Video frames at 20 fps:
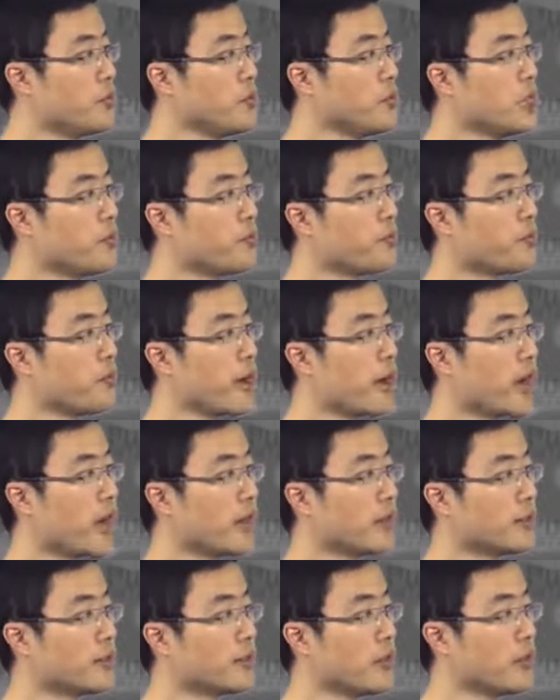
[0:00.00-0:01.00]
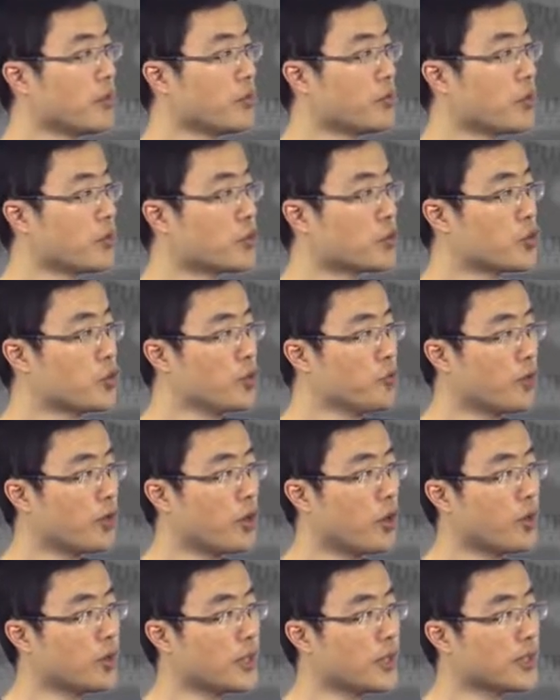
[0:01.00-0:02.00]
union bound, then you're
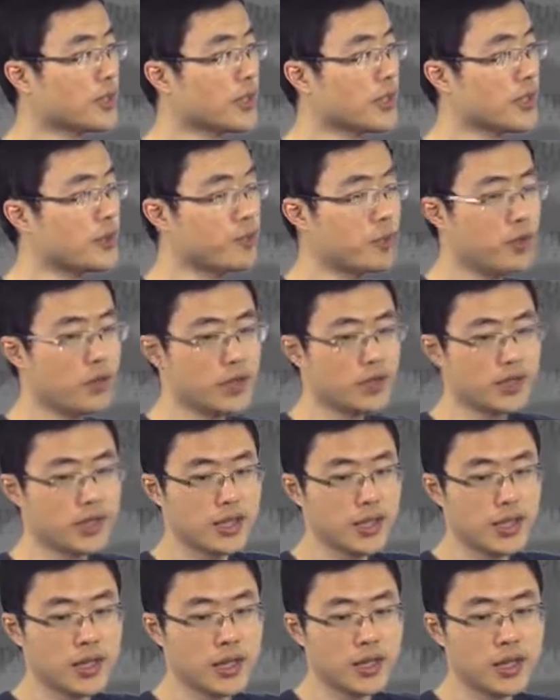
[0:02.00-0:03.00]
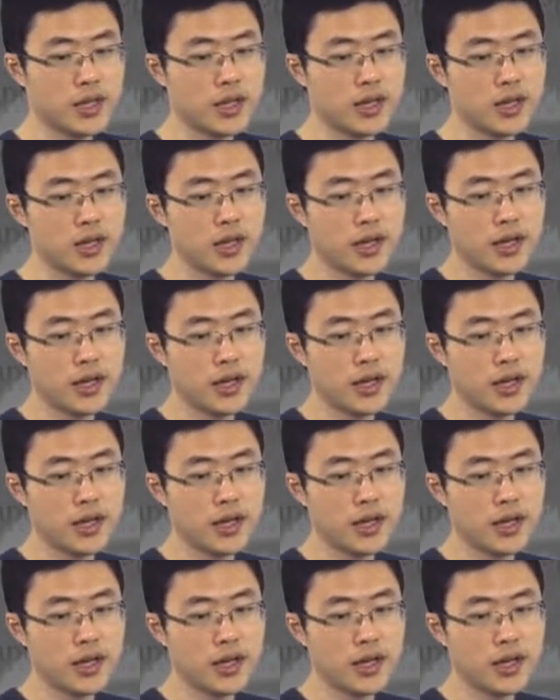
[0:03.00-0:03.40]
assuming all these data points, they are,